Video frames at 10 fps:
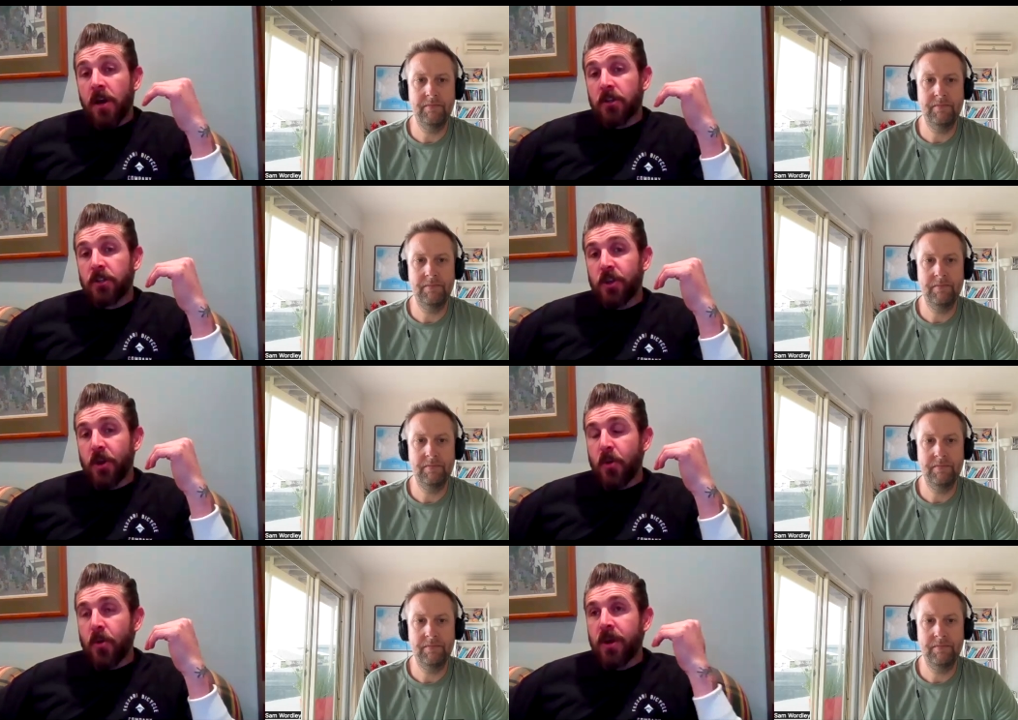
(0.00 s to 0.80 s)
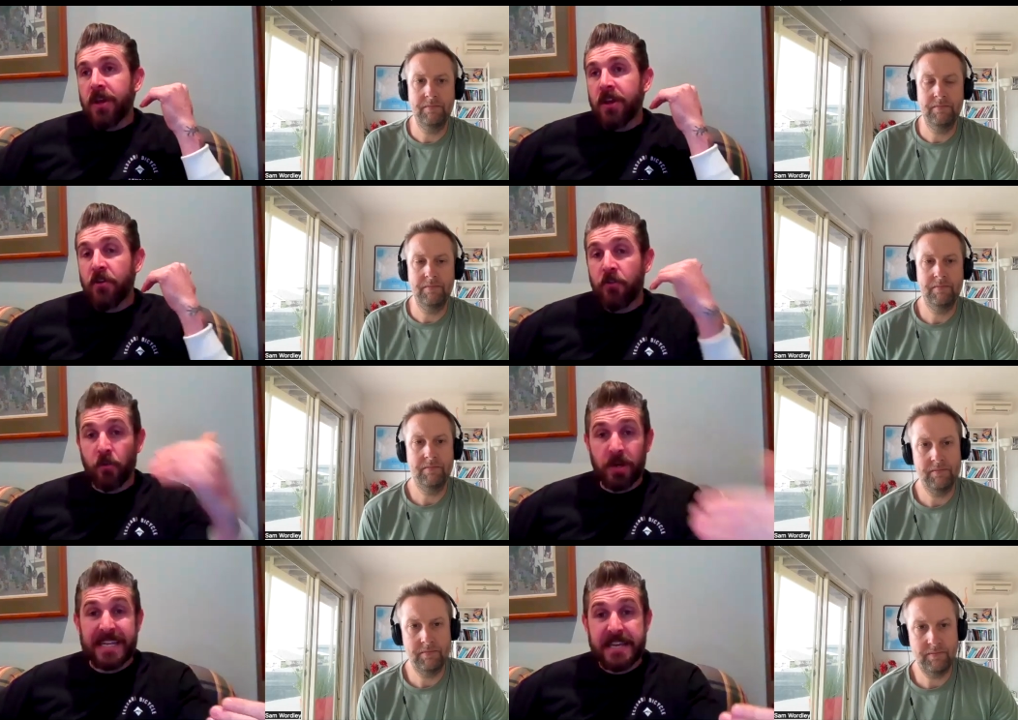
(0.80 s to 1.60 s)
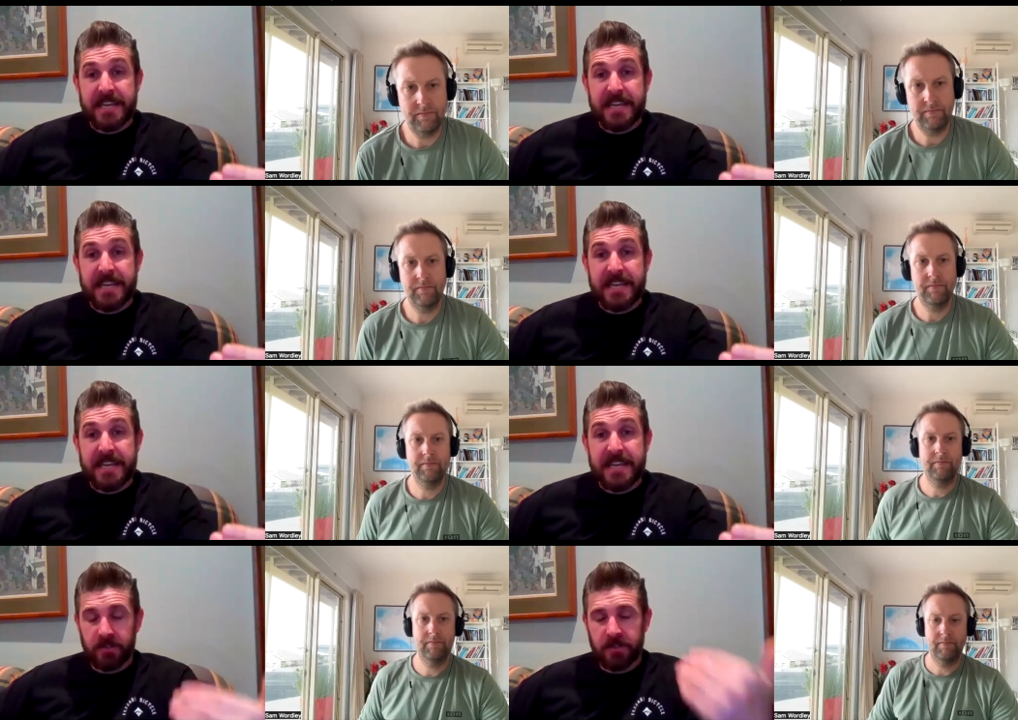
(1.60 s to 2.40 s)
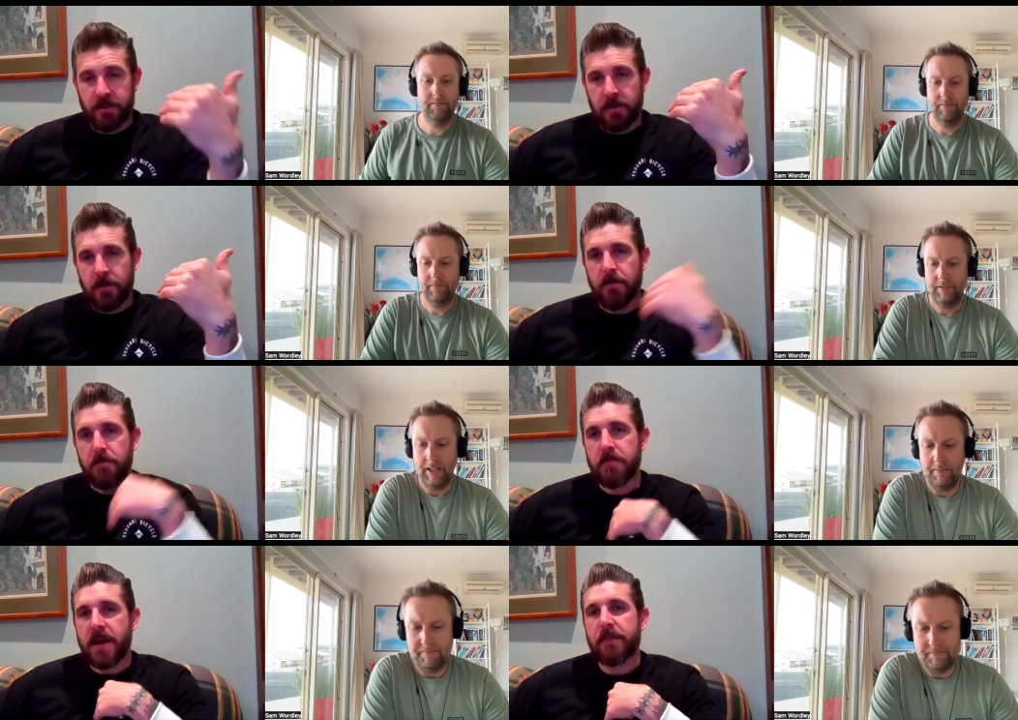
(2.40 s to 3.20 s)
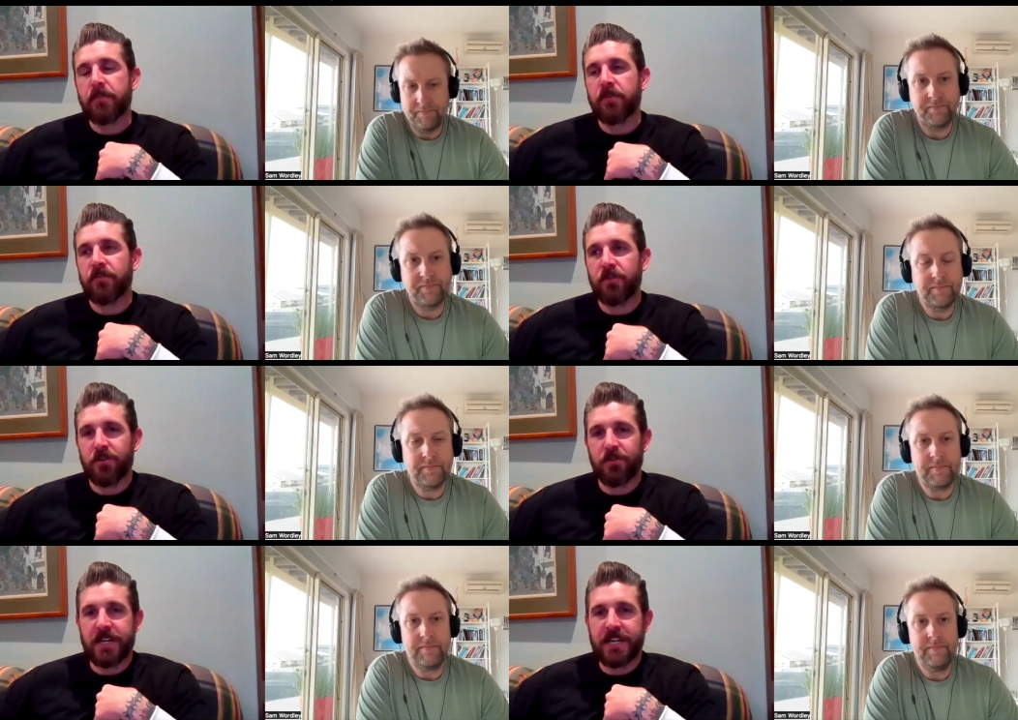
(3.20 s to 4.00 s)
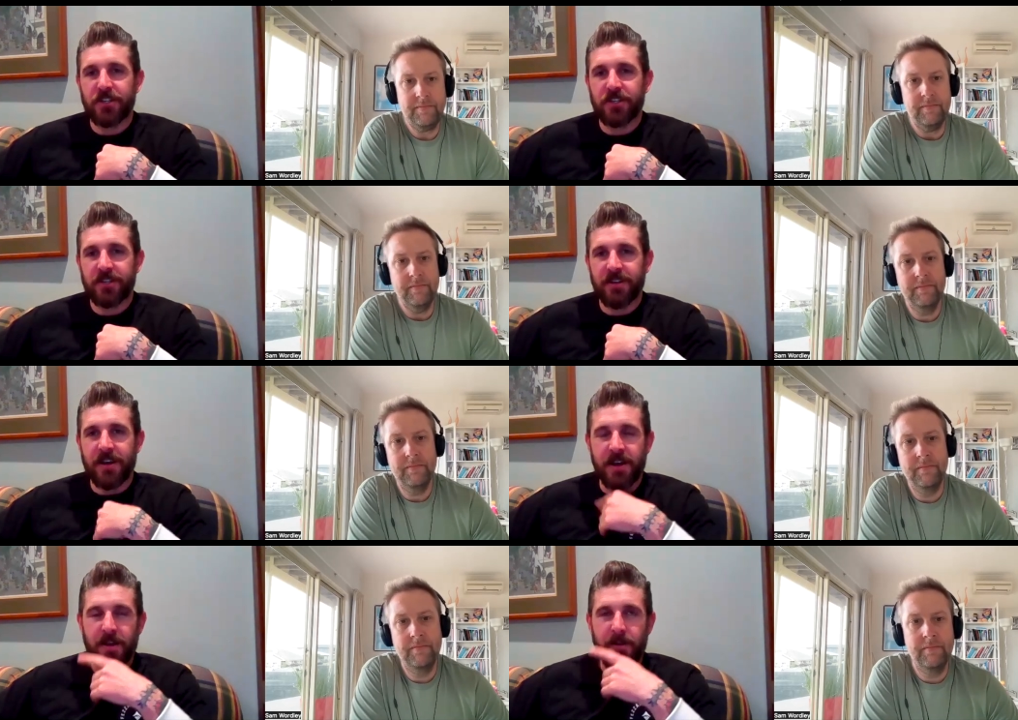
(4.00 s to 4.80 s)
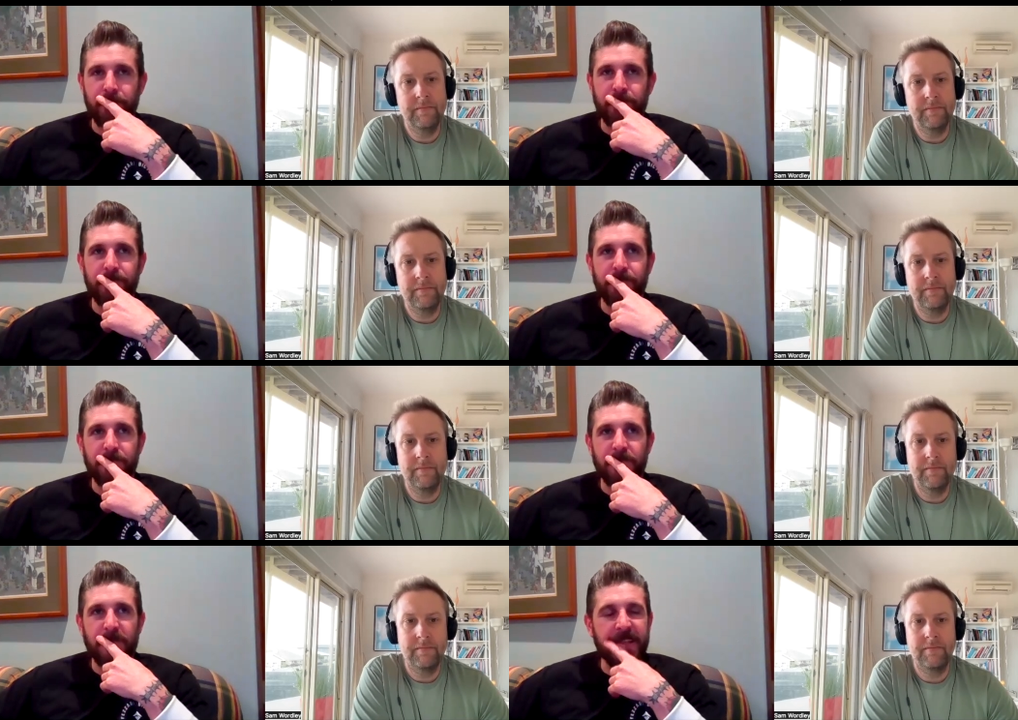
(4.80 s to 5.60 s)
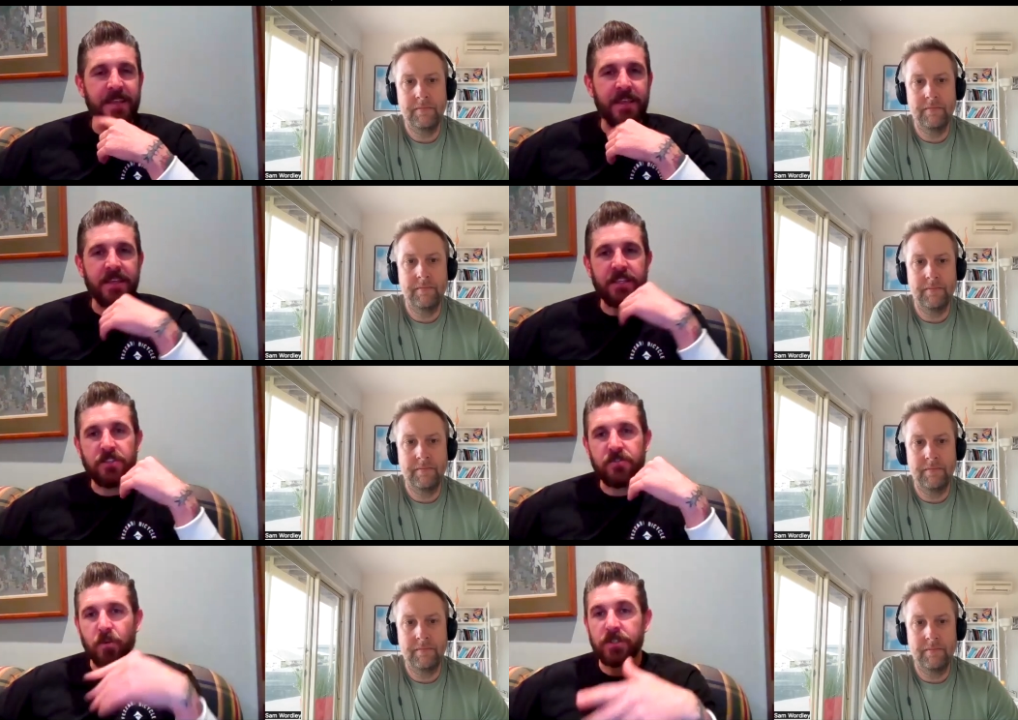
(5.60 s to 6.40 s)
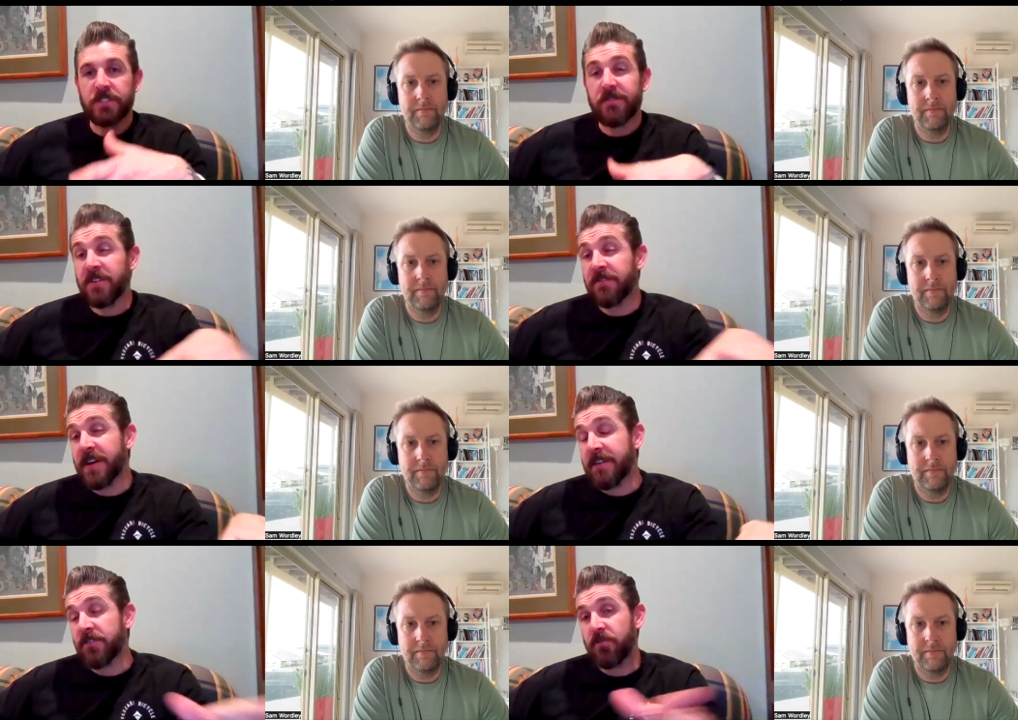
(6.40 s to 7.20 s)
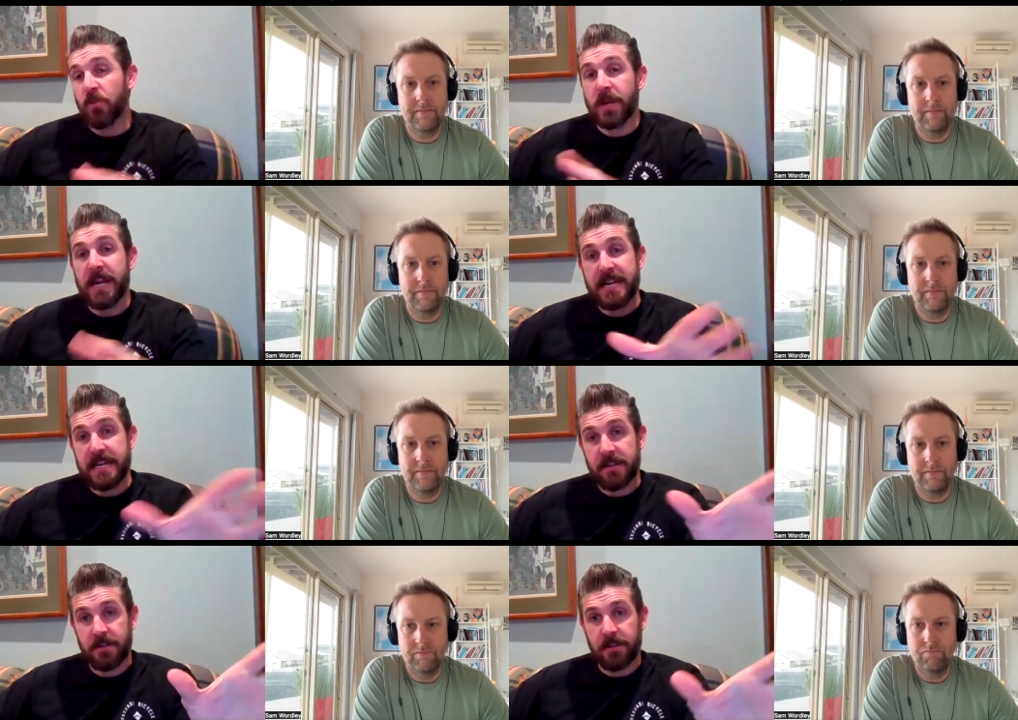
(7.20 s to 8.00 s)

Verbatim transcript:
Speaker 1: So, for e-bikes, yep. my preferred reach um, is 475 to 480.